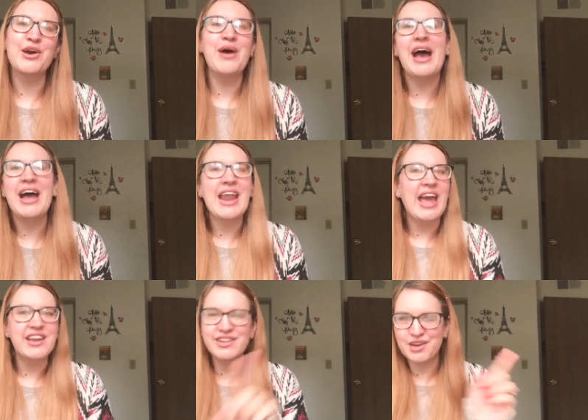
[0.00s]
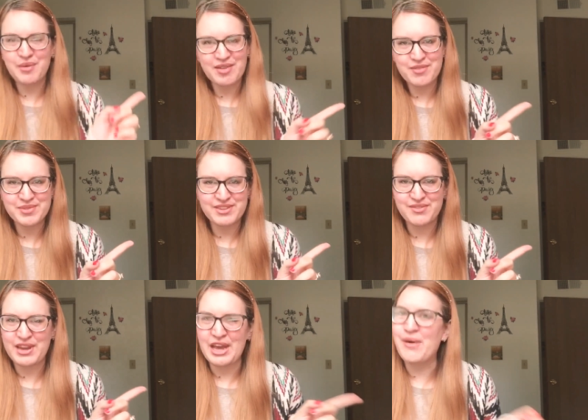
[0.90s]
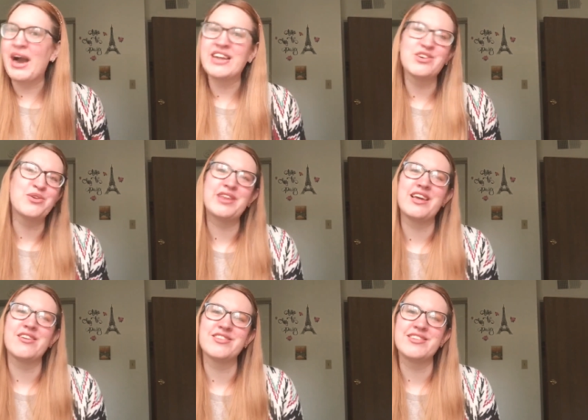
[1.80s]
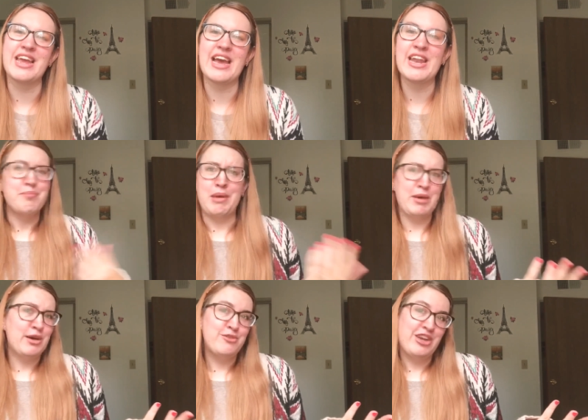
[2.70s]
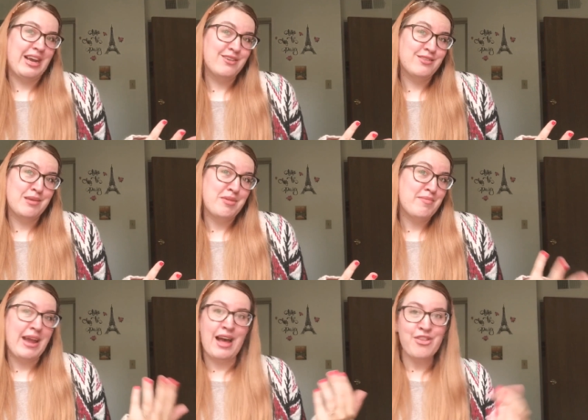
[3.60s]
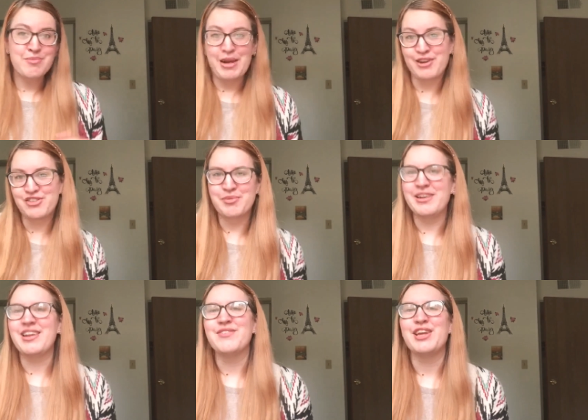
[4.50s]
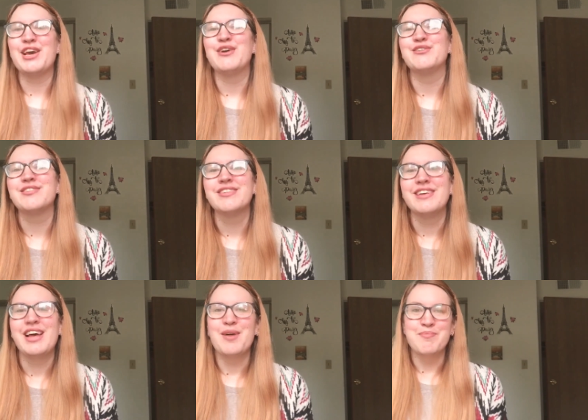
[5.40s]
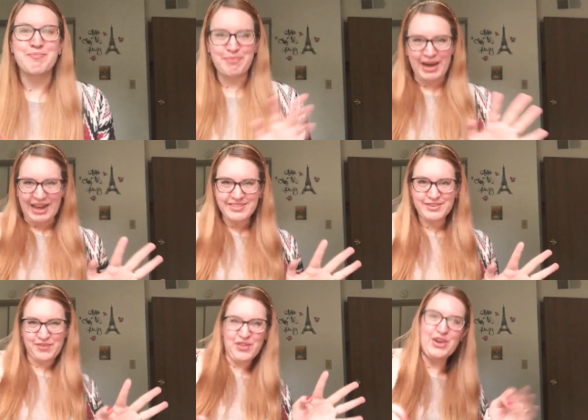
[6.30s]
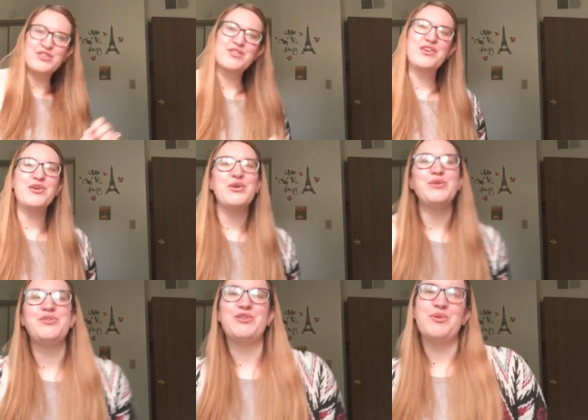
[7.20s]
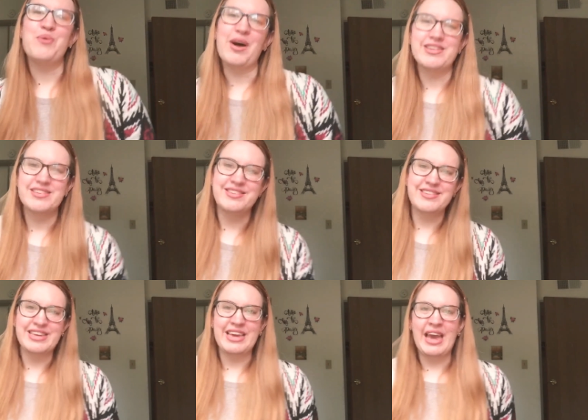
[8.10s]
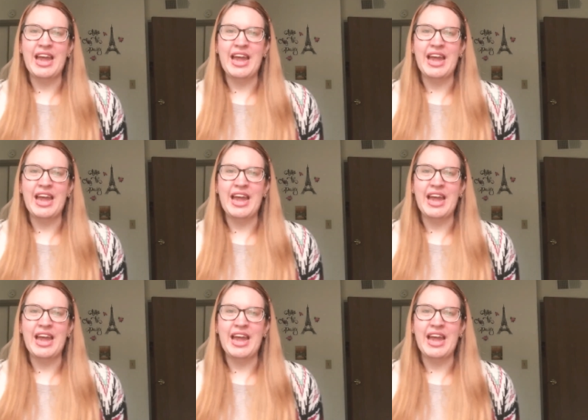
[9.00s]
go ahead and click away from this video. I totally understand. Maybe go check out some of my other Marriage Monday videos. But for those of you who do want to see